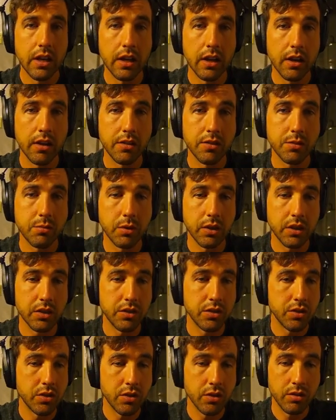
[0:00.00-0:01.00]
So we're going to
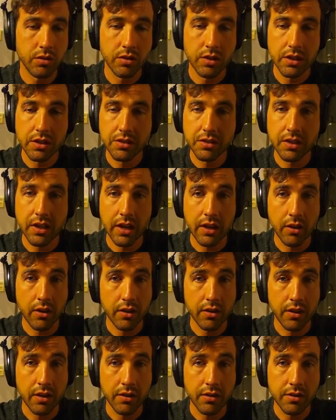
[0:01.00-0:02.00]
turn this guy
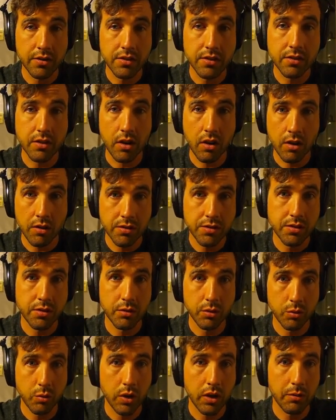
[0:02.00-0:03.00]
on. Now this is also
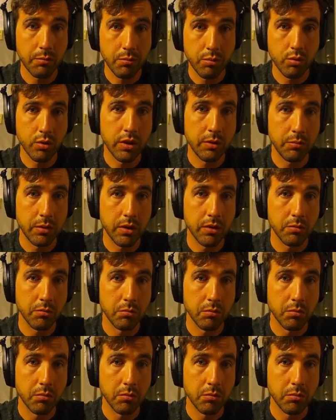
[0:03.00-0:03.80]
quite a premium